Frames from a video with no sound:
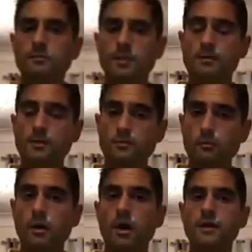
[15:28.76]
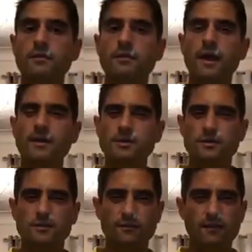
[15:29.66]
be much more minor than that, and it's
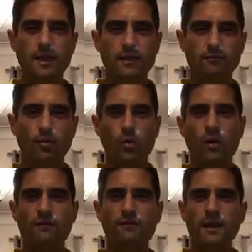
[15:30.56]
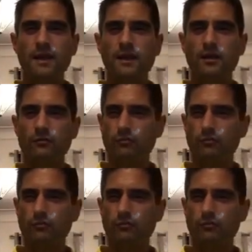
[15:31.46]
just a feeling of not quite feeling